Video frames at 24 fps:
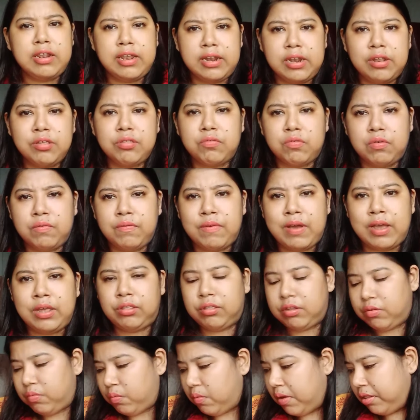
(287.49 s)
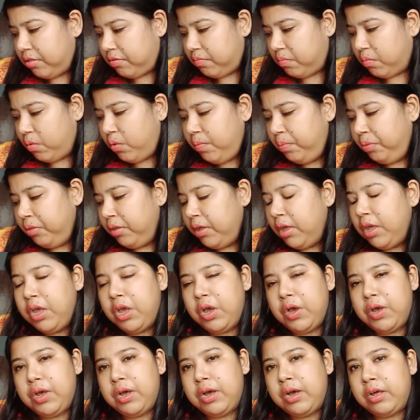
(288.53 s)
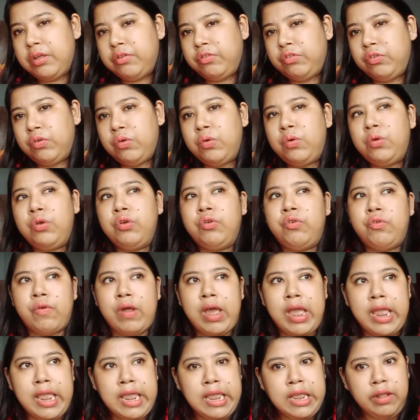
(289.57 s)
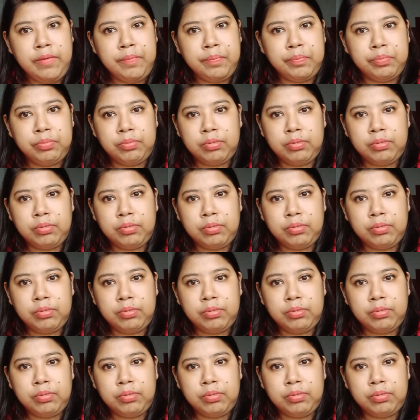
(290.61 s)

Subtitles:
Let us revise it once more. So drying,